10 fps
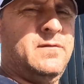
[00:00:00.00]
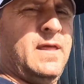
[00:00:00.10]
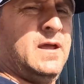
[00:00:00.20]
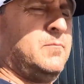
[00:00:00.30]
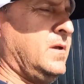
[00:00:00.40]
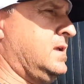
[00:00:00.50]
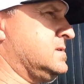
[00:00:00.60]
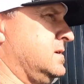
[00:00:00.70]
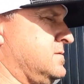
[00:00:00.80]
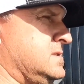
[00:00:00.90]
for that
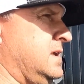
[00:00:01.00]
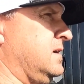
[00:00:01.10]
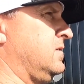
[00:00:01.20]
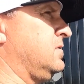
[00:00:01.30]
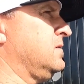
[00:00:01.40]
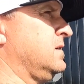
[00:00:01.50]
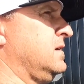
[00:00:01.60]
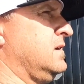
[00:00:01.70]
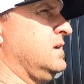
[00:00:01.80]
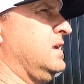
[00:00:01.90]
piece of steel
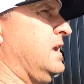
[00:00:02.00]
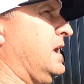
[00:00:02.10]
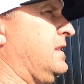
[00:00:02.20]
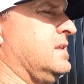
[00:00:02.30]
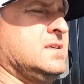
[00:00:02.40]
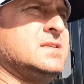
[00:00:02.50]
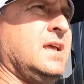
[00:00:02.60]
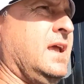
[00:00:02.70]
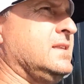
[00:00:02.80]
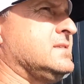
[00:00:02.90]
in the
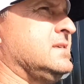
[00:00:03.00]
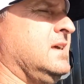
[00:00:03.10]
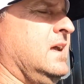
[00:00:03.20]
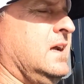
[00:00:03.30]
States.